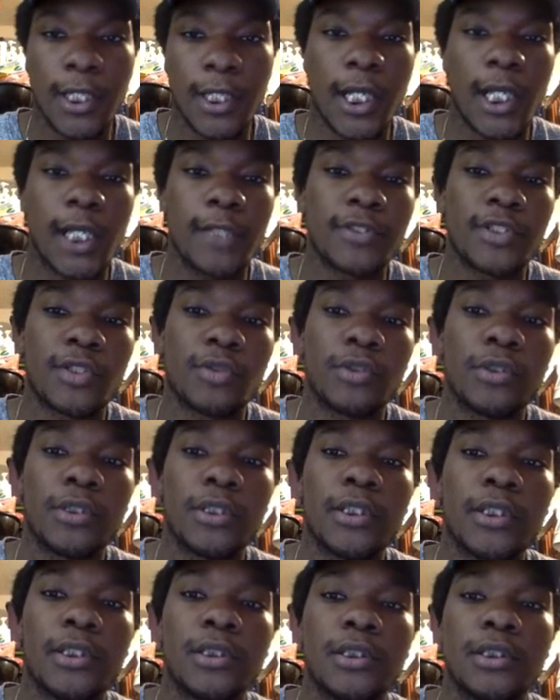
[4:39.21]
Uh, so
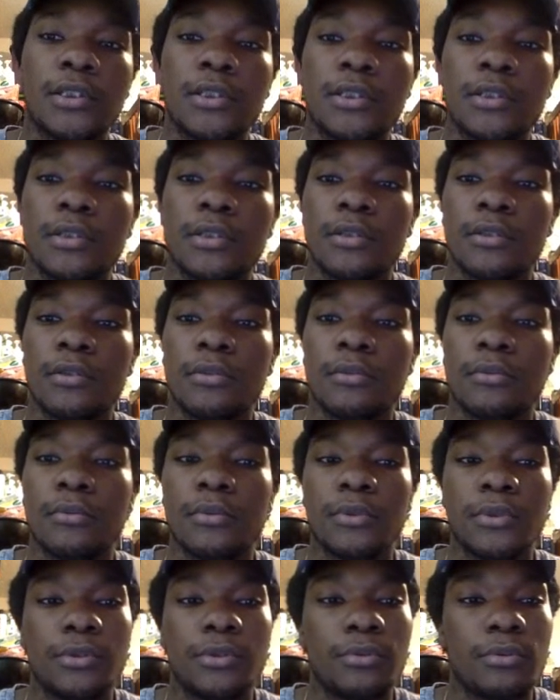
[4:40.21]
the
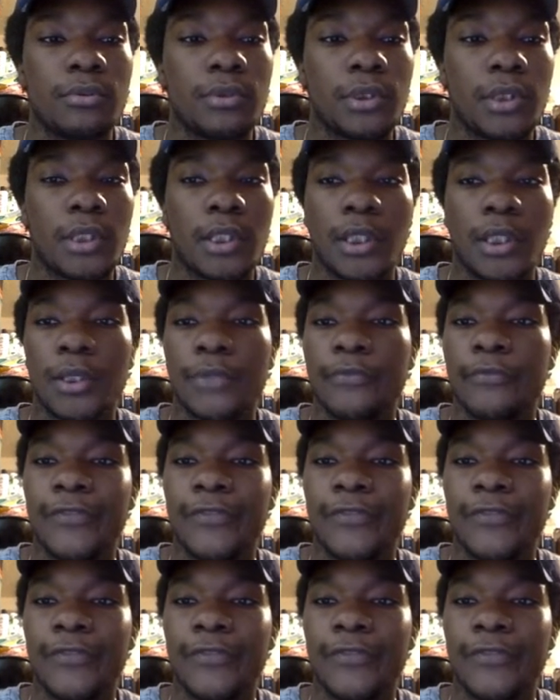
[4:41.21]
uh,